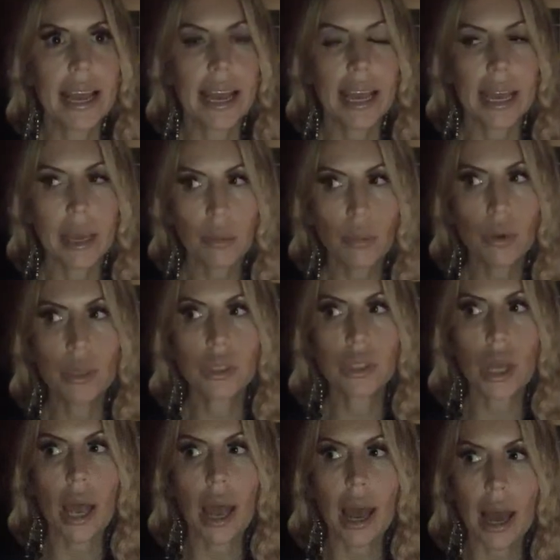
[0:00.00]
It was
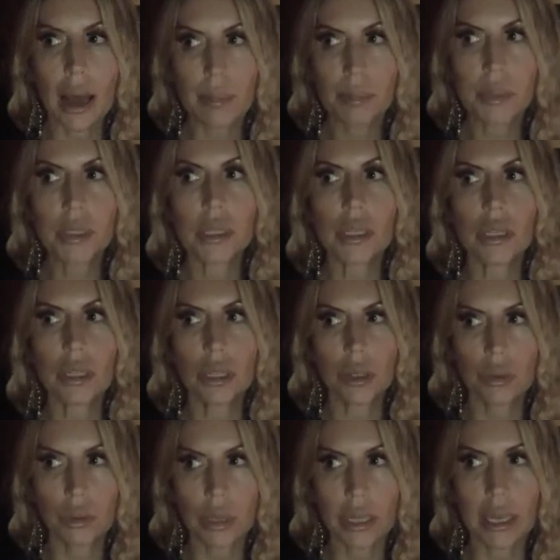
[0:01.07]

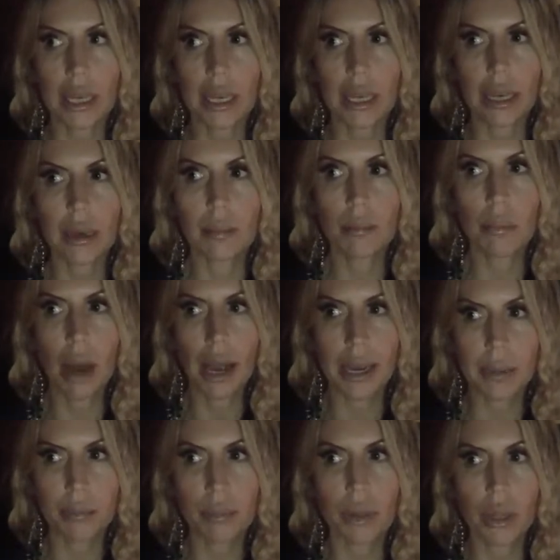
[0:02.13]
absolutely
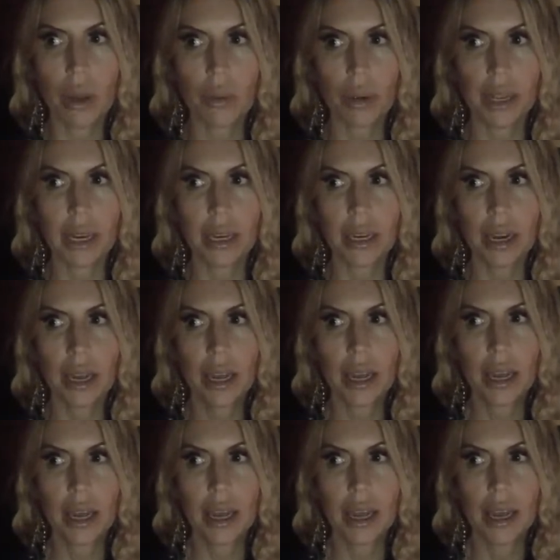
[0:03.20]
mind-blowing
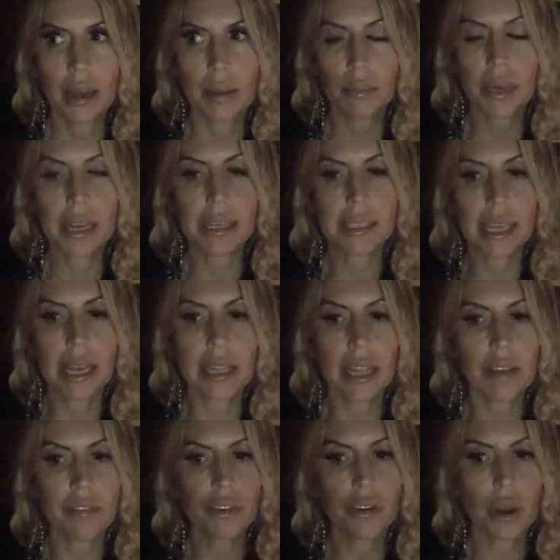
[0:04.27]
because I
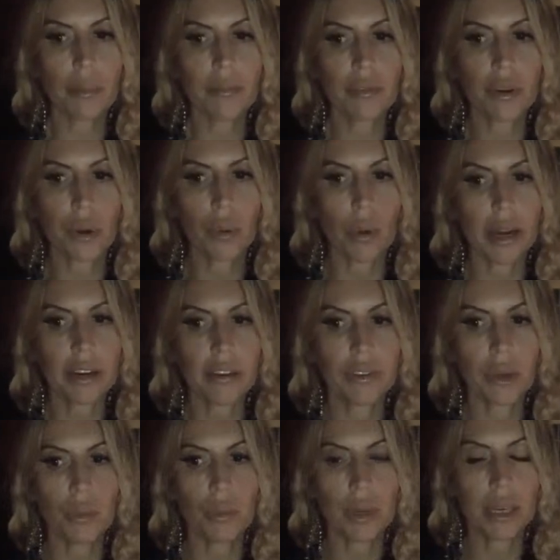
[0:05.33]
left her up for quite a
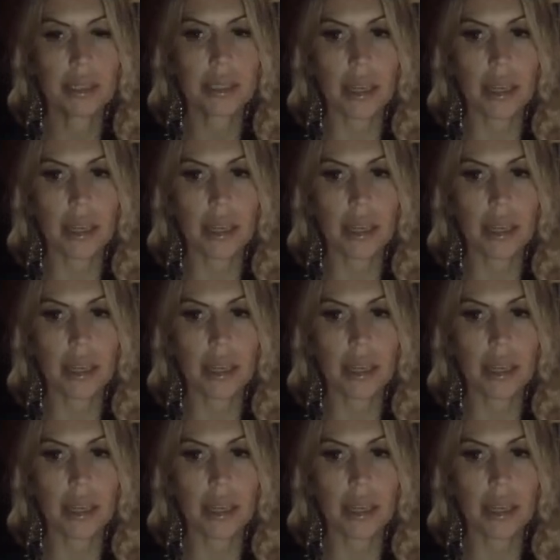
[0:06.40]
few weeks.